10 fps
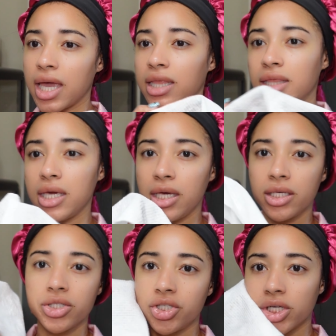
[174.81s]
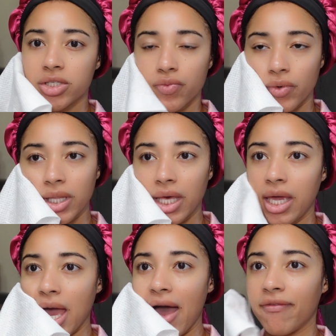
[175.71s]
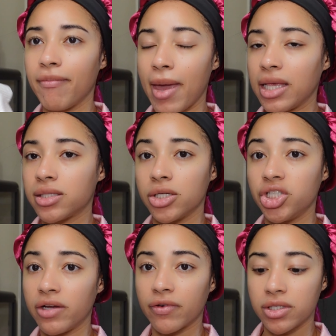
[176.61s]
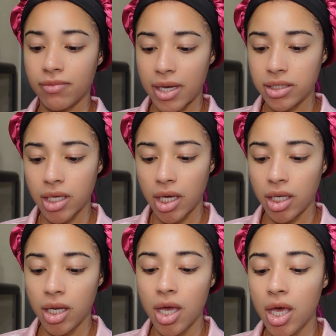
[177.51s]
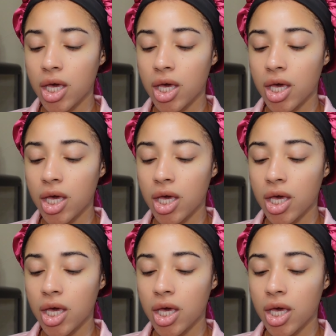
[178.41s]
and these just really have made such a difference in my skin.